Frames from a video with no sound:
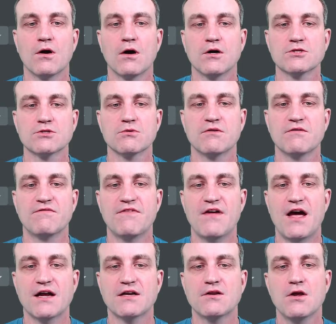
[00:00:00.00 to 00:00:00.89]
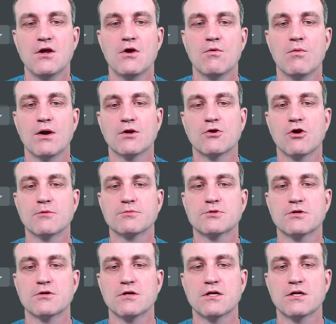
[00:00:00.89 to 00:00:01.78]
Also, in fact, when Corpse
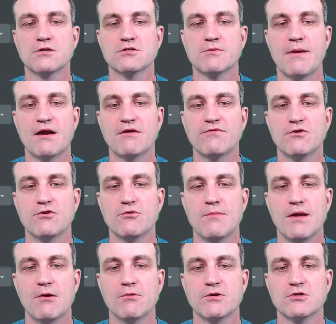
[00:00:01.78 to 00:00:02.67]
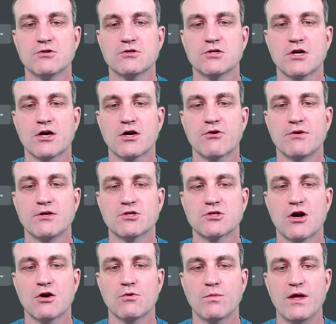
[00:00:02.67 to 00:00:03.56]
Cur enters the battlefield, you may return target creature
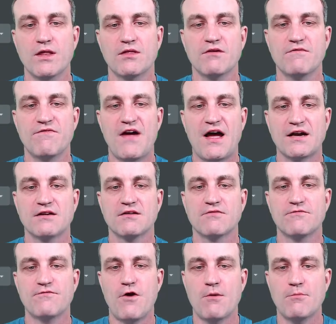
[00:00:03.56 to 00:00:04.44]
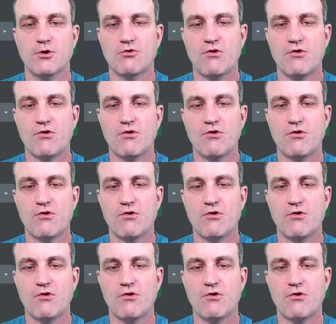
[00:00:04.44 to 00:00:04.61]
card with, in fact, from your